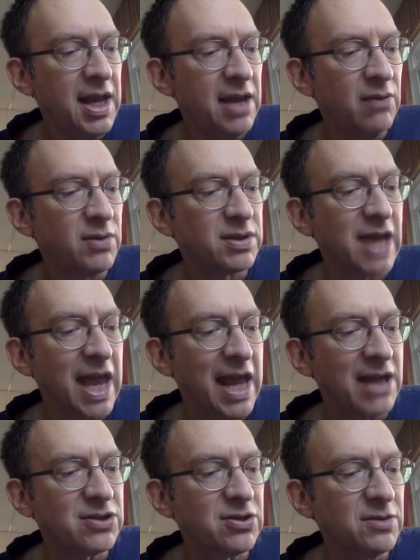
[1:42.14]
It was
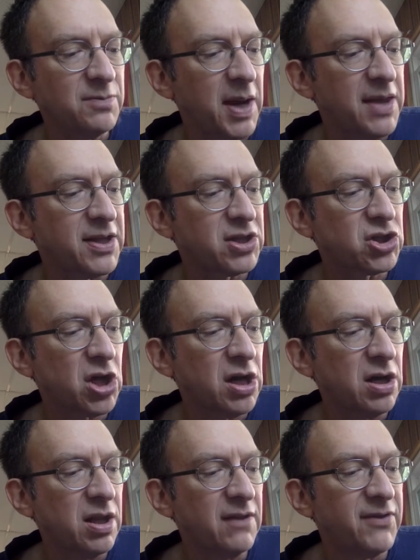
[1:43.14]
answered by the
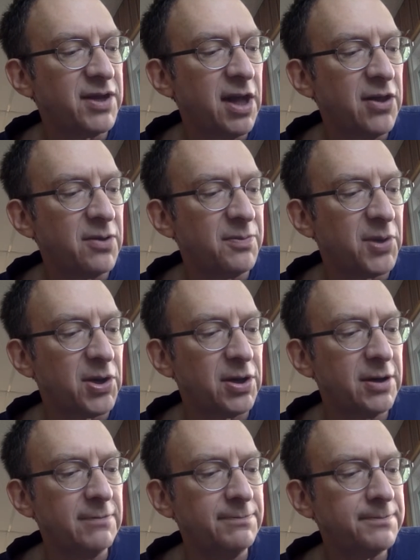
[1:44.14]
chuckle of another
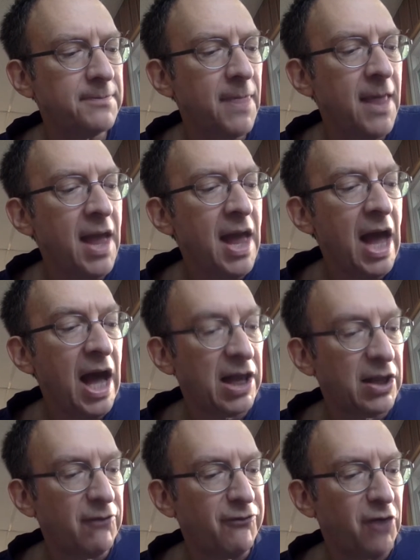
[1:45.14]
bird a
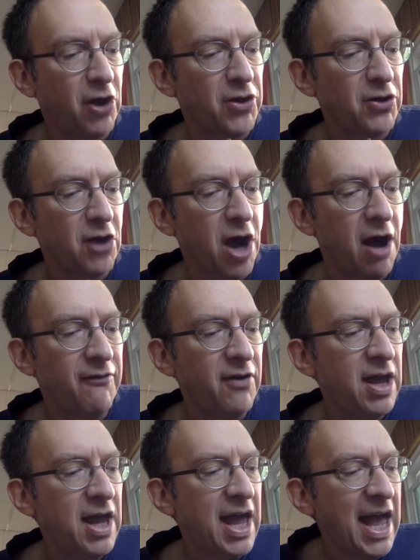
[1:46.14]
little farther off.
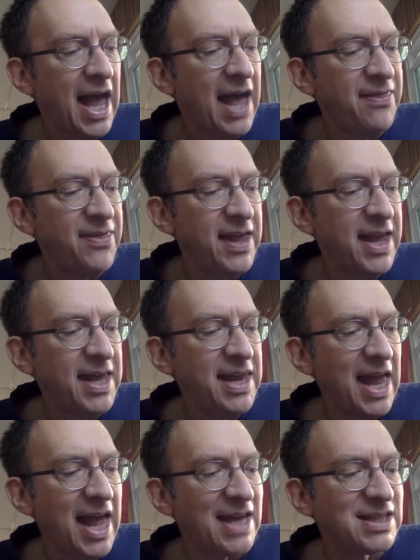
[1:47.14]
And
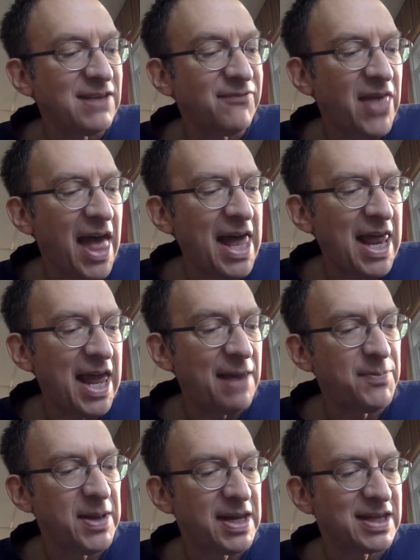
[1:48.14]
then, as if that
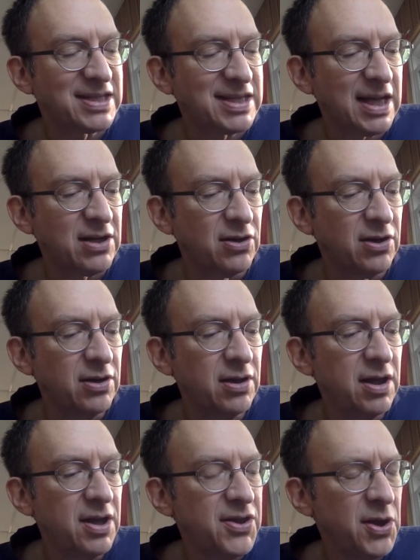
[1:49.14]
had been a signal,
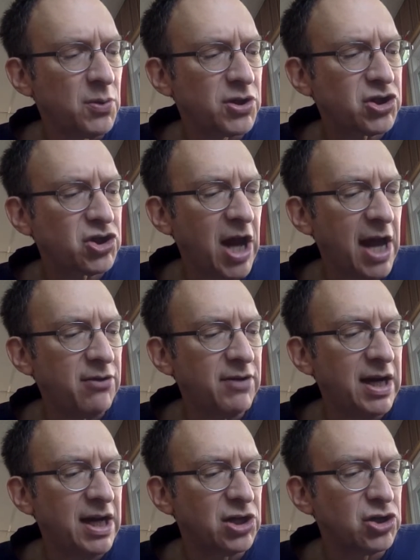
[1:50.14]
there was
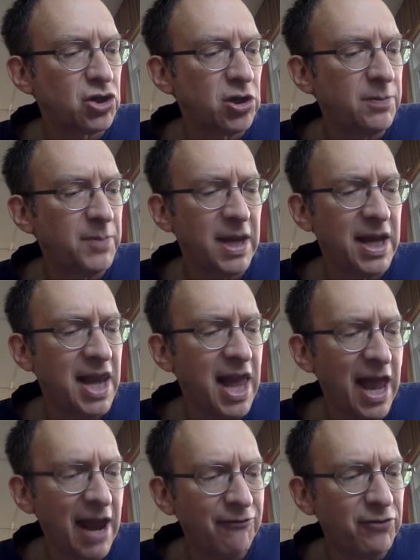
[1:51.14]
chattering and chirping in
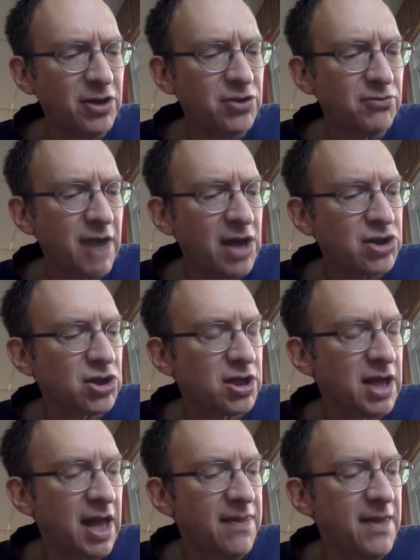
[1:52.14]
every direction,
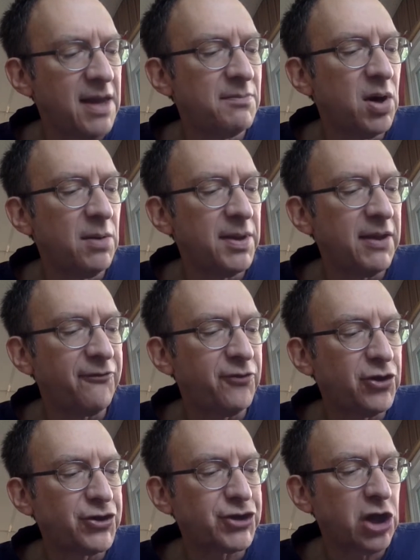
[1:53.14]
and then a moment of
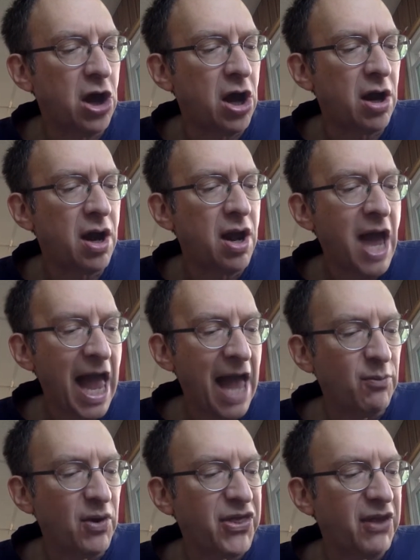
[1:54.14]
full song.
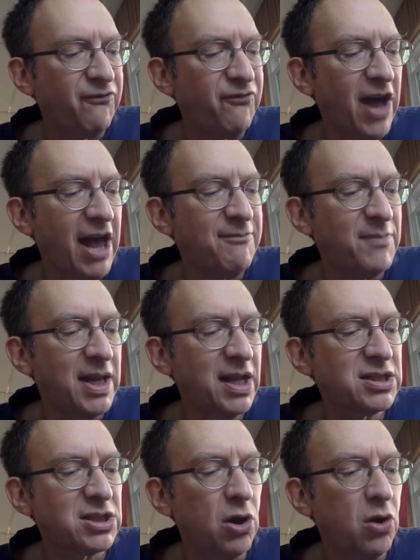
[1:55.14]
And within 5
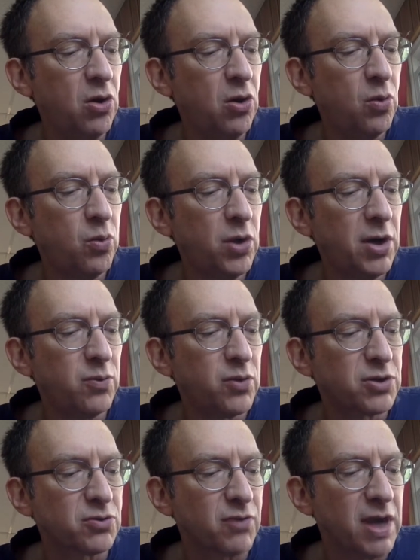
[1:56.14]
minutes, the whole wood
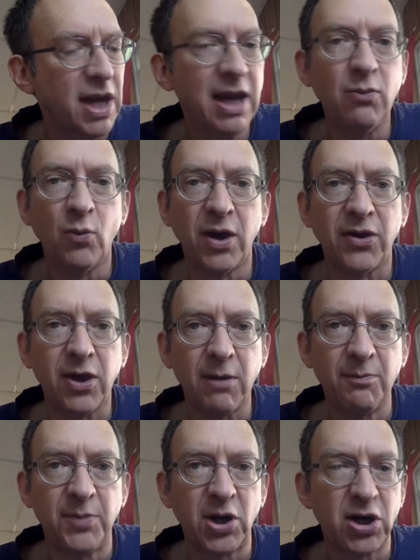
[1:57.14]
was ringing with
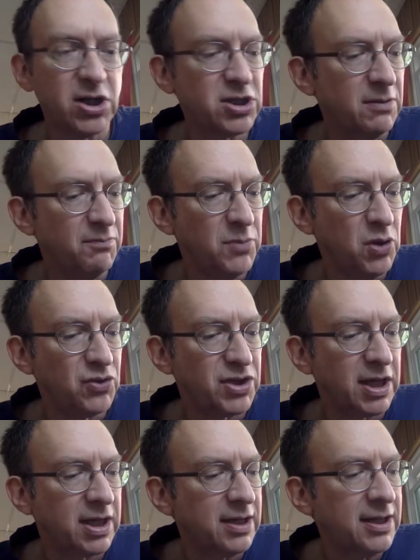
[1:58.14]
birds'
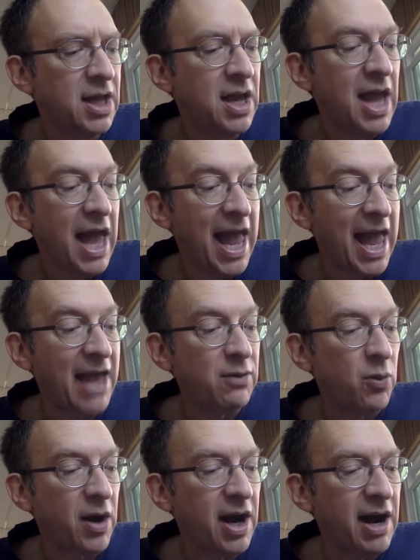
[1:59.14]
music.
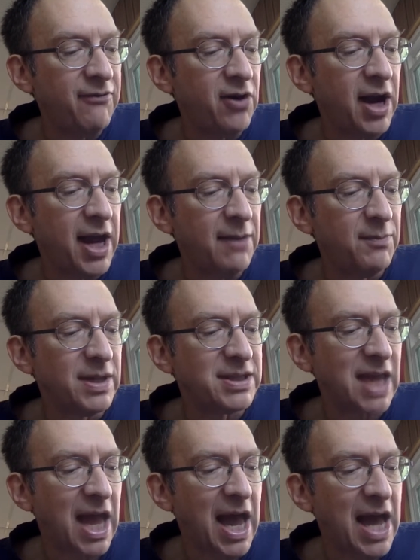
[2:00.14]
And wherever
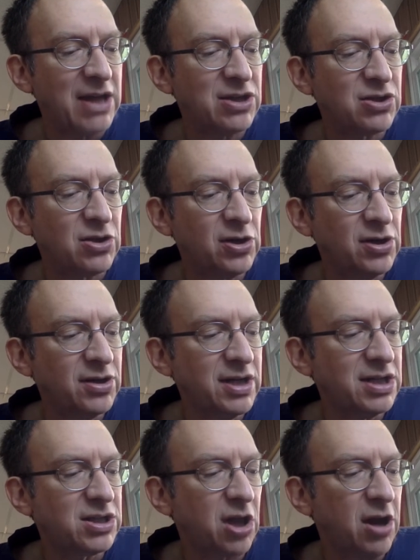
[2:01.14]
Edmund's eyes turned,
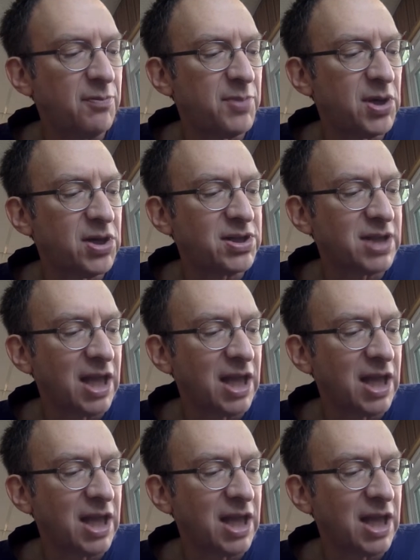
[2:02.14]
he saw birds